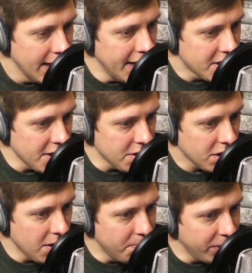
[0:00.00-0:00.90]
It's
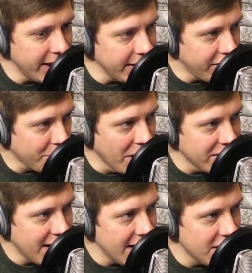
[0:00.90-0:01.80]
completely
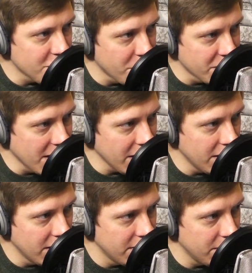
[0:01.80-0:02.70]
spontaneous
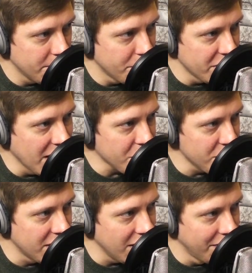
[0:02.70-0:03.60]
produ- uh,
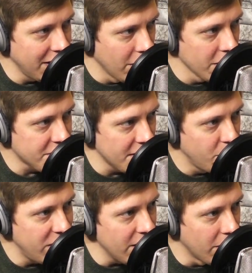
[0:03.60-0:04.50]
production of the arts,
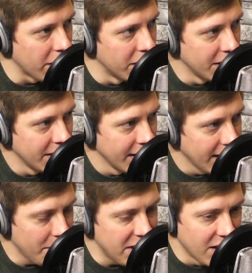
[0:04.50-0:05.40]
and we are
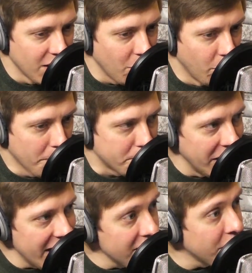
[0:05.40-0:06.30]
I mean, we're
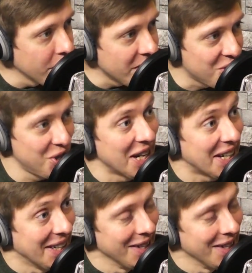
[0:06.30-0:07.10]
bleeding for this shit.